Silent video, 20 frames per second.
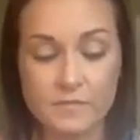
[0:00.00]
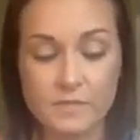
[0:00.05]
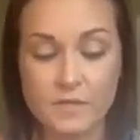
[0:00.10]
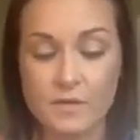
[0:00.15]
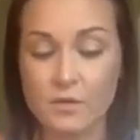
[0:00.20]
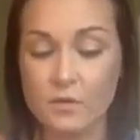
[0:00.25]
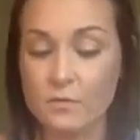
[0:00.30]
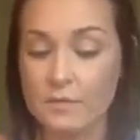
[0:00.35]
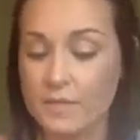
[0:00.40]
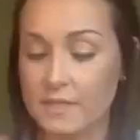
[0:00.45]

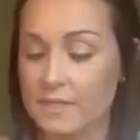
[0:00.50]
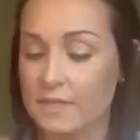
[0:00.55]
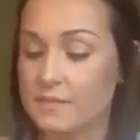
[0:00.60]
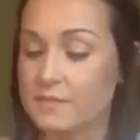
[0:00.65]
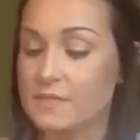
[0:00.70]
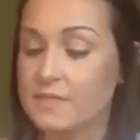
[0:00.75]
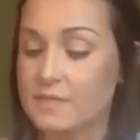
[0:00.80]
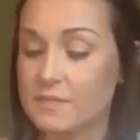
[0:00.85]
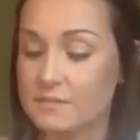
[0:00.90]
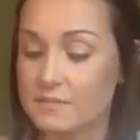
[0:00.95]
Oh my God,
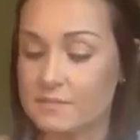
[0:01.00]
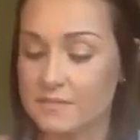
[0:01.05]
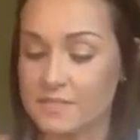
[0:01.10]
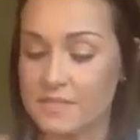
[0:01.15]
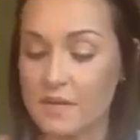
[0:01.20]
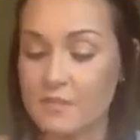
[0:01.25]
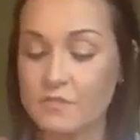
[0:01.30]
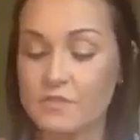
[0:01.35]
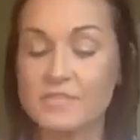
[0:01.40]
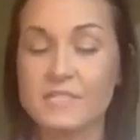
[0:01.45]
this
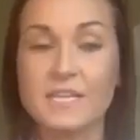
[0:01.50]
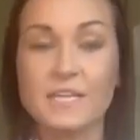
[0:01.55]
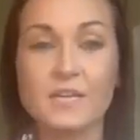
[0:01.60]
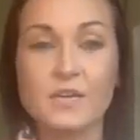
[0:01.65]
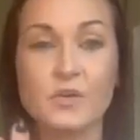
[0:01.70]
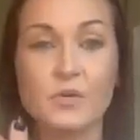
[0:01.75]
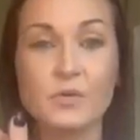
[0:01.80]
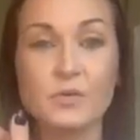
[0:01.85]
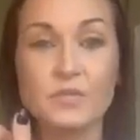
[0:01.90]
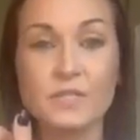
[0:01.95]
stuff is like
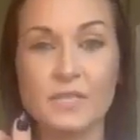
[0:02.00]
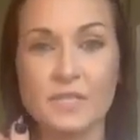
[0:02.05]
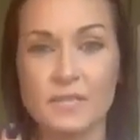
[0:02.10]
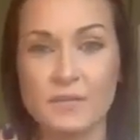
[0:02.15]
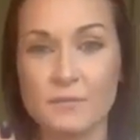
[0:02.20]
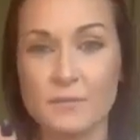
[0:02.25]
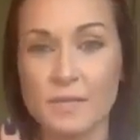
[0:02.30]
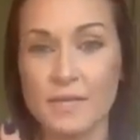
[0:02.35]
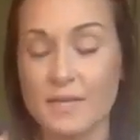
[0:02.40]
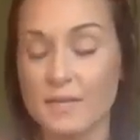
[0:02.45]
cooling on
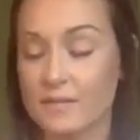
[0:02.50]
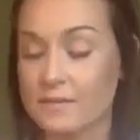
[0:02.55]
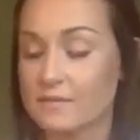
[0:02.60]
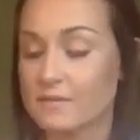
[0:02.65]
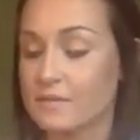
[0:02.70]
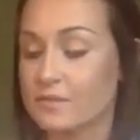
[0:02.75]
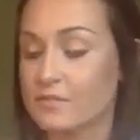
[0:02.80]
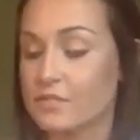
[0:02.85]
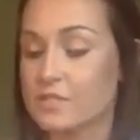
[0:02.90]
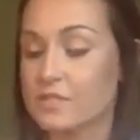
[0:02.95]
my hands. I
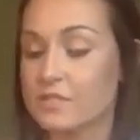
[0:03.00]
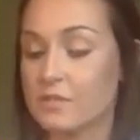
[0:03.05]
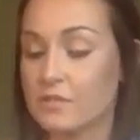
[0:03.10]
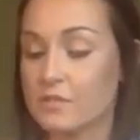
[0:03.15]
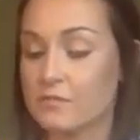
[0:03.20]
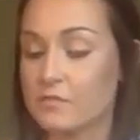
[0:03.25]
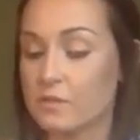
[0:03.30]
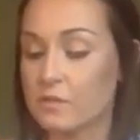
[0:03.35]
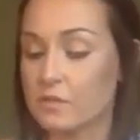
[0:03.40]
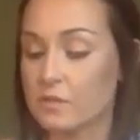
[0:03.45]
just started
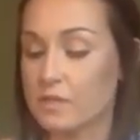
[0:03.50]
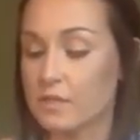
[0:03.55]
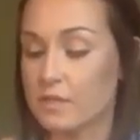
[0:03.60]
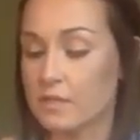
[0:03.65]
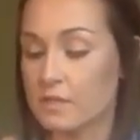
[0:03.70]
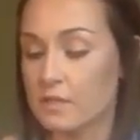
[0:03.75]
feeling it.